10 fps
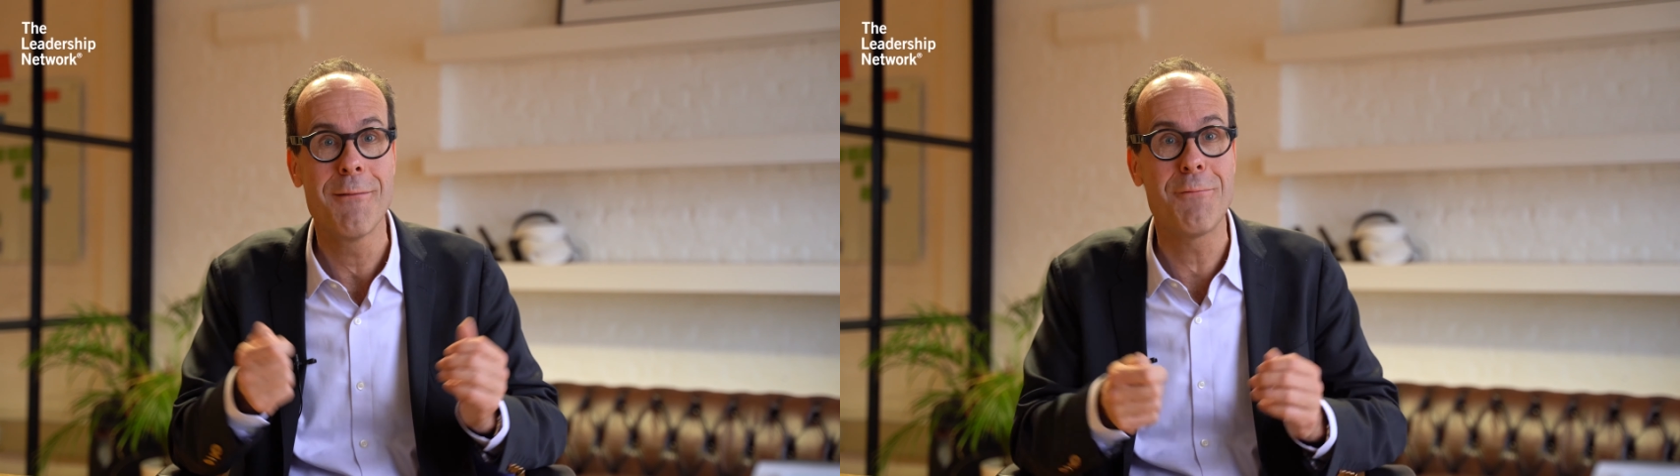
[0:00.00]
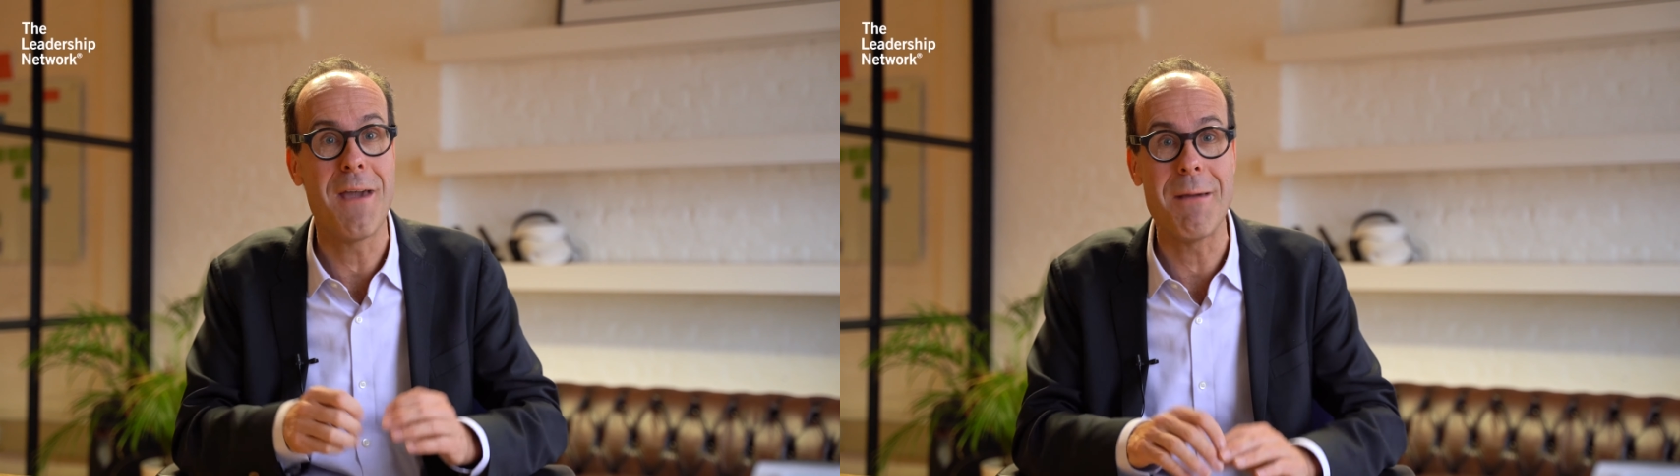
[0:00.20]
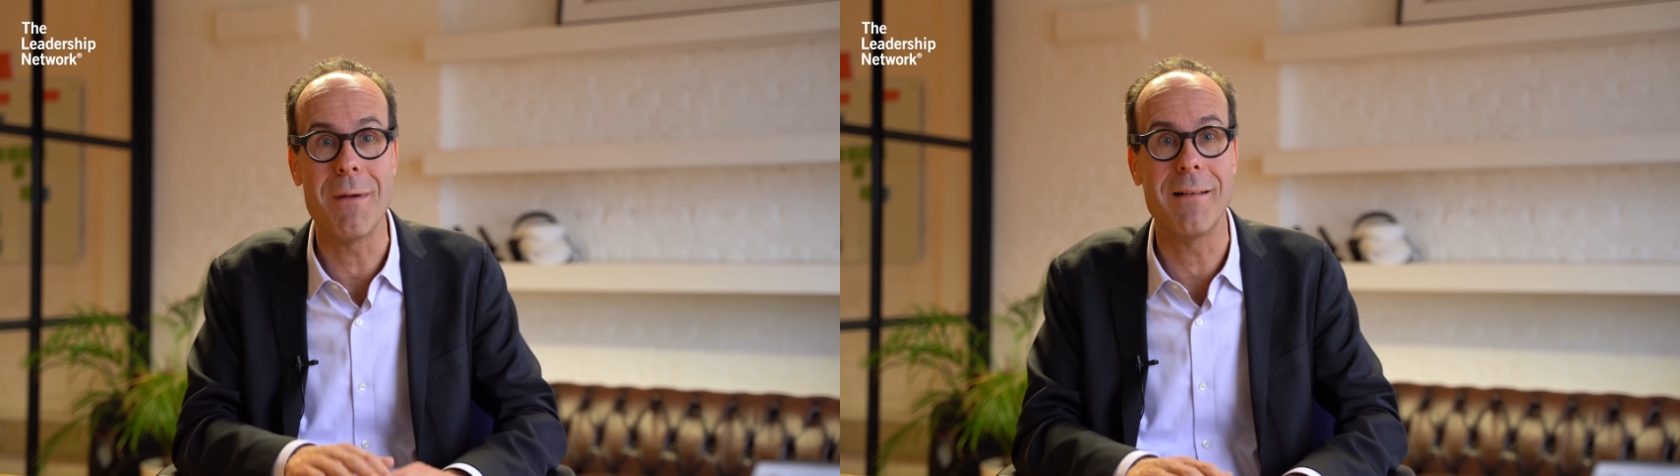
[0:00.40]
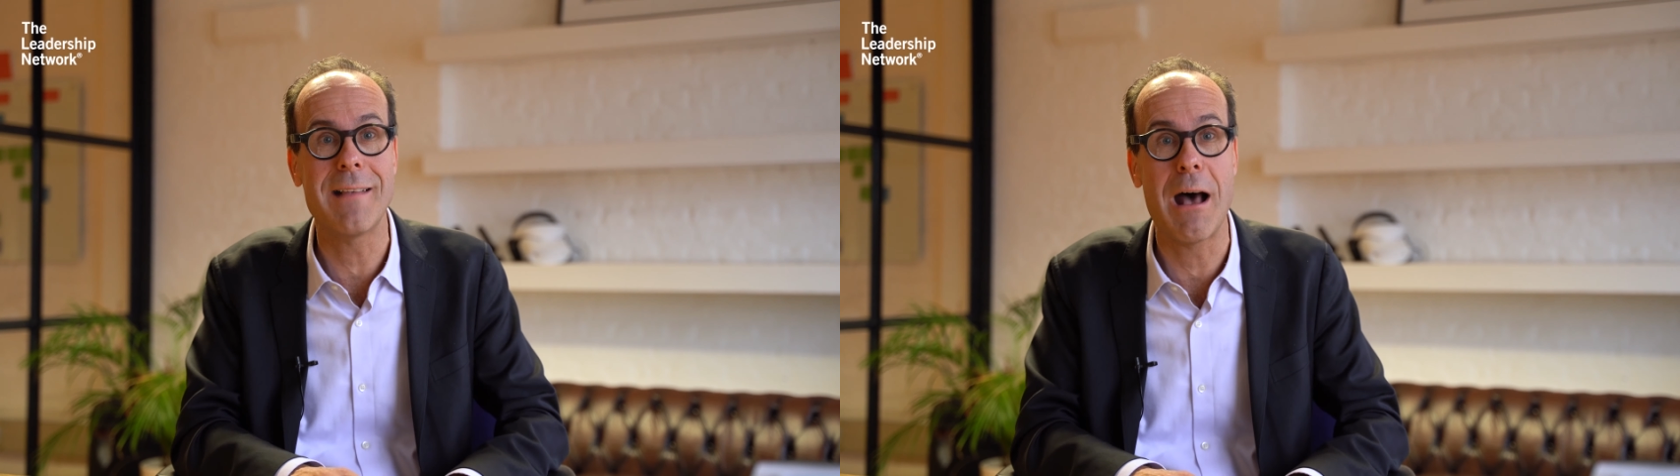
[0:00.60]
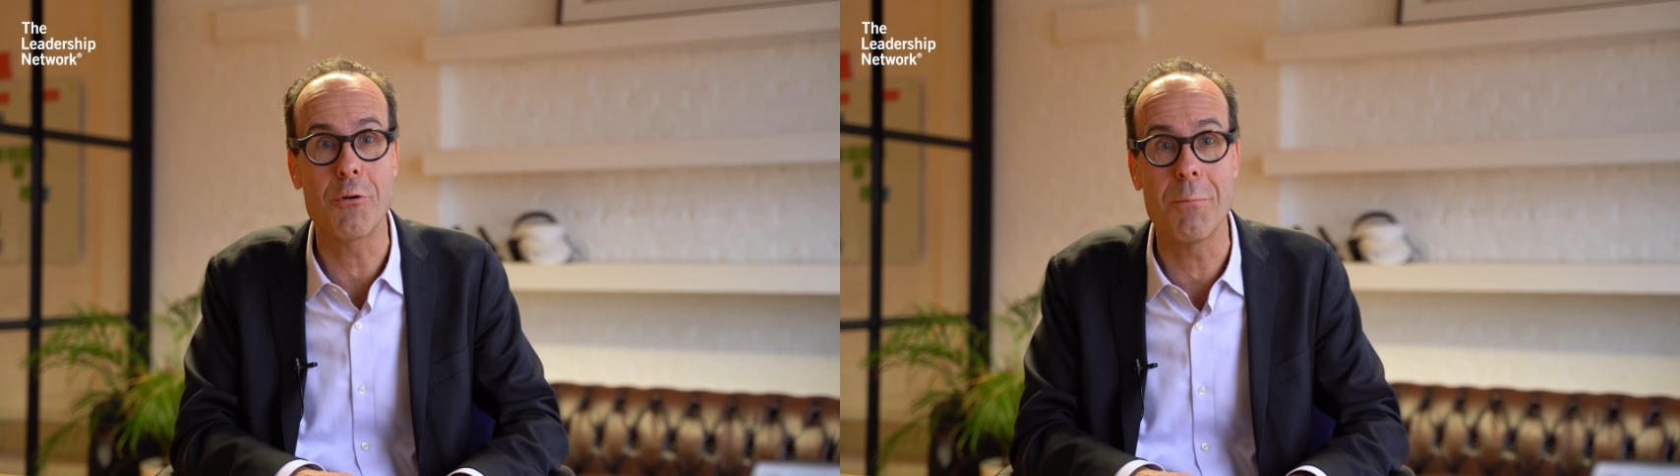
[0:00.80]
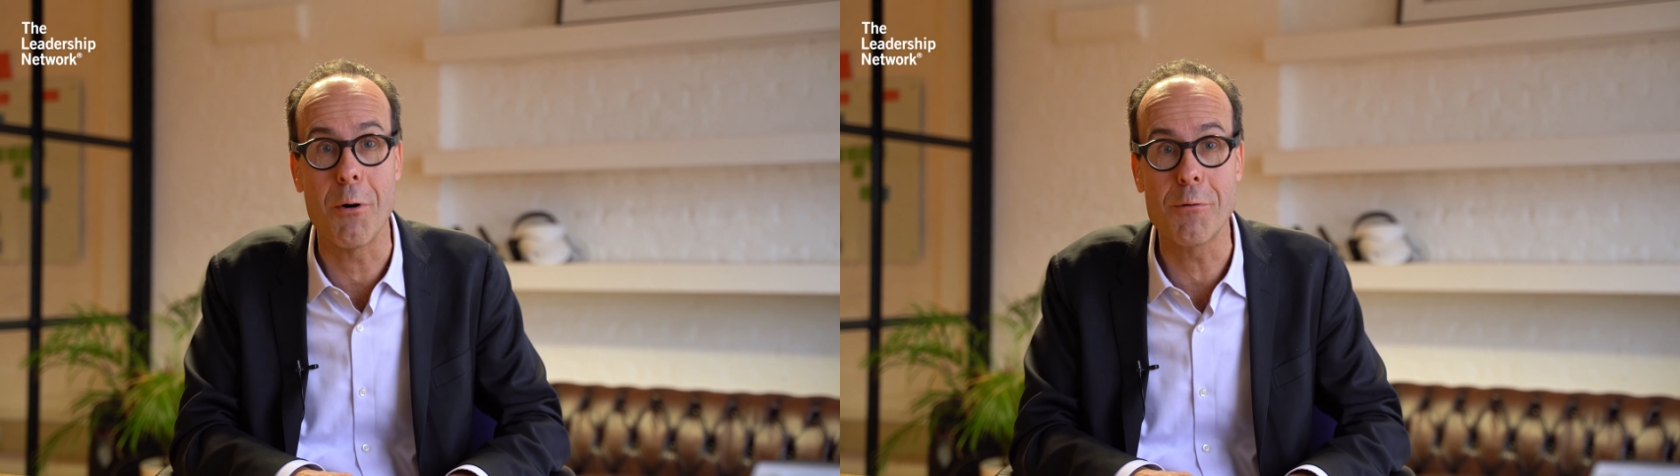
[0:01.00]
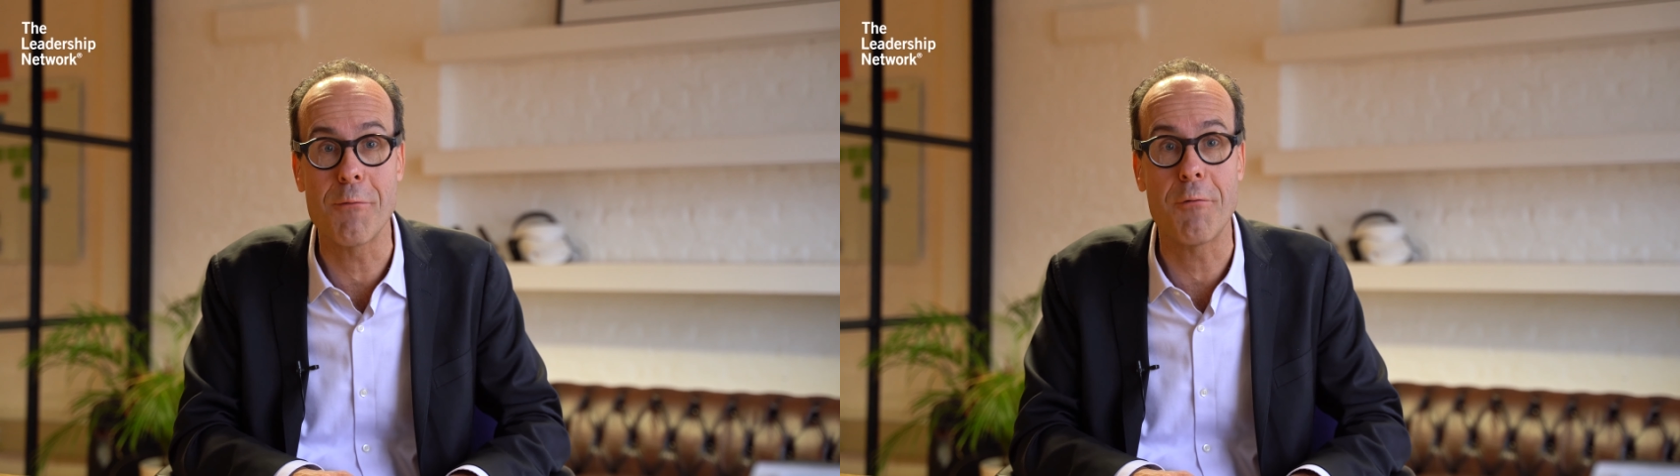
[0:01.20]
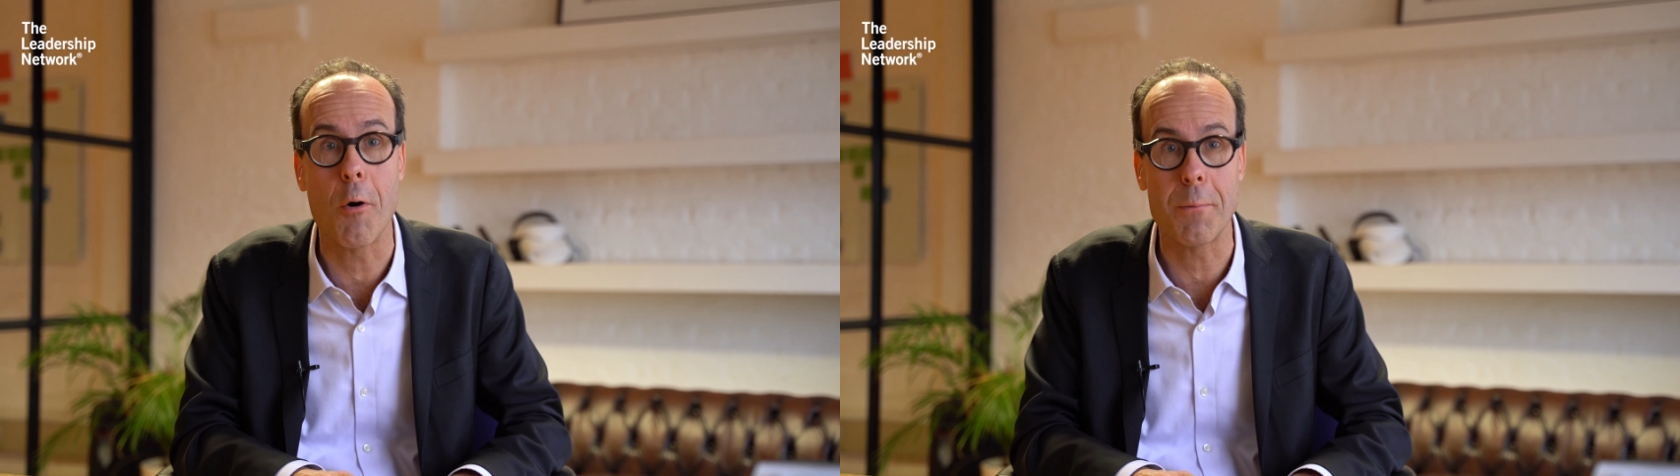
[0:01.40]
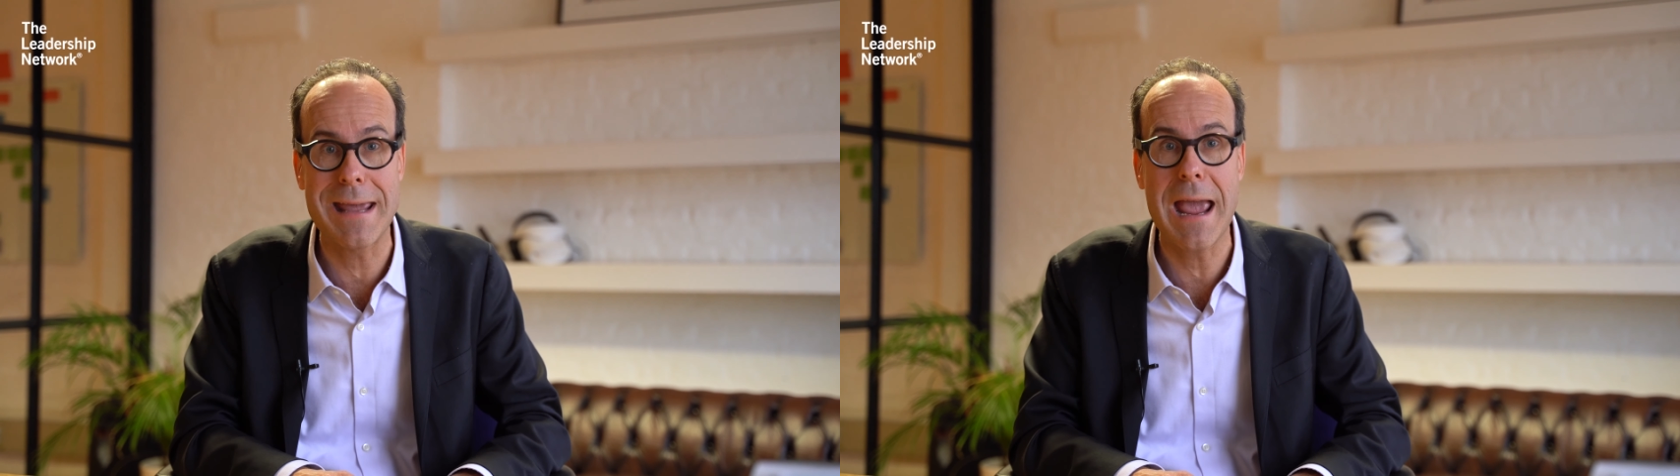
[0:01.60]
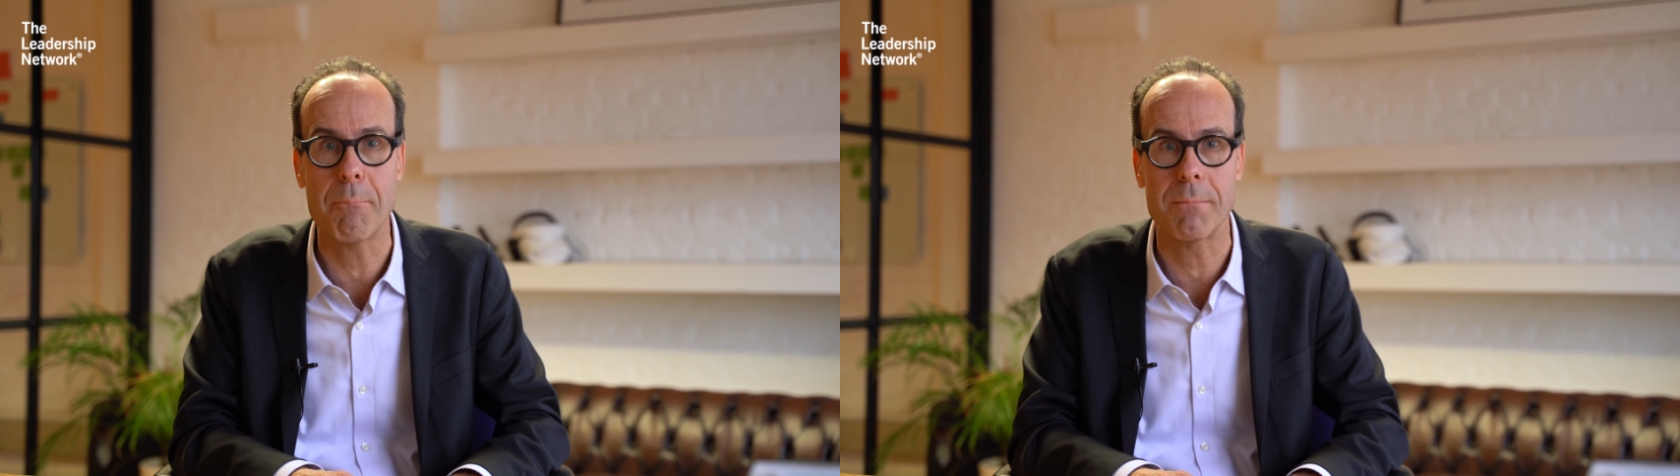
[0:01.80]
famous automotive
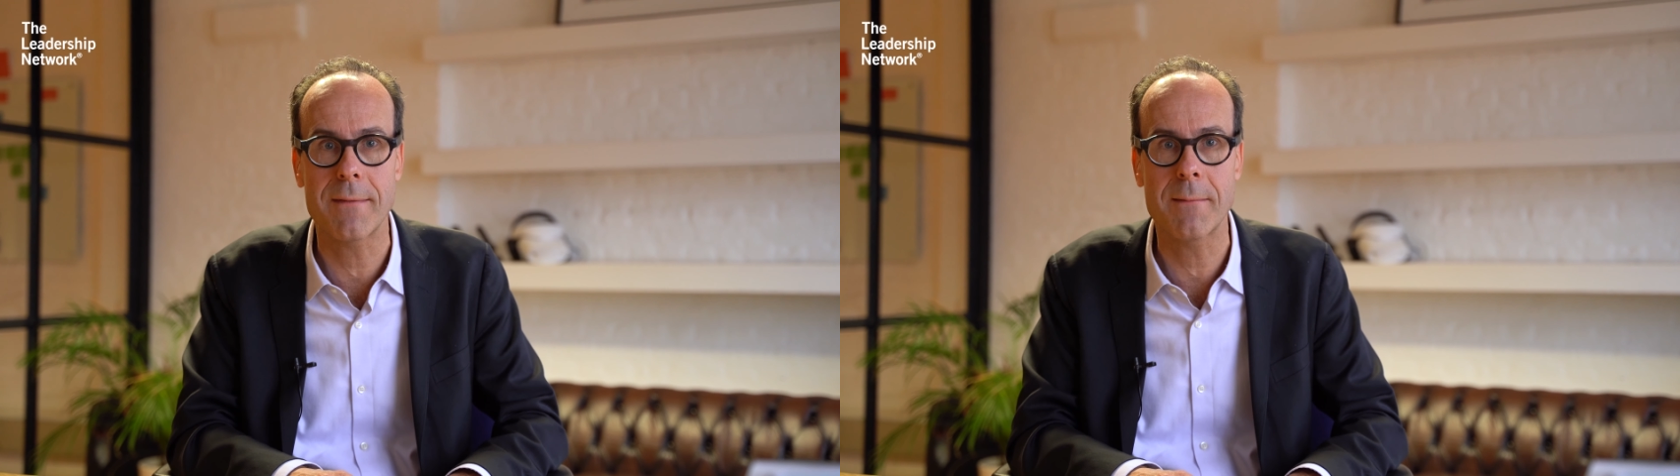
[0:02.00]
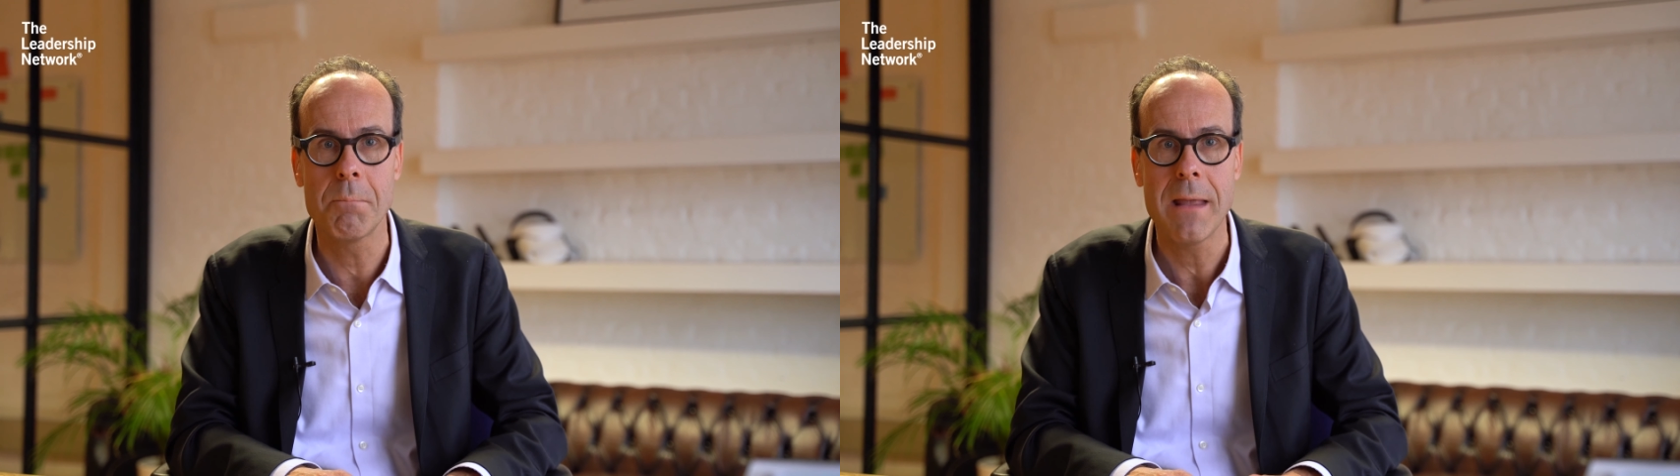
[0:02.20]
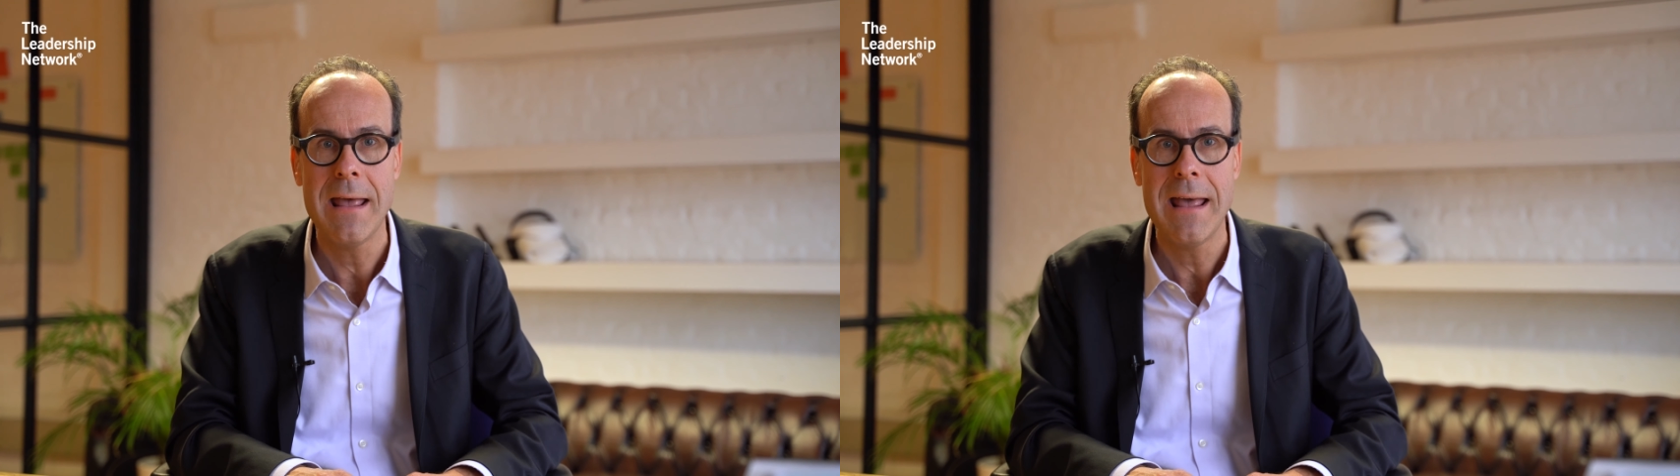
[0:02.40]
OEMs.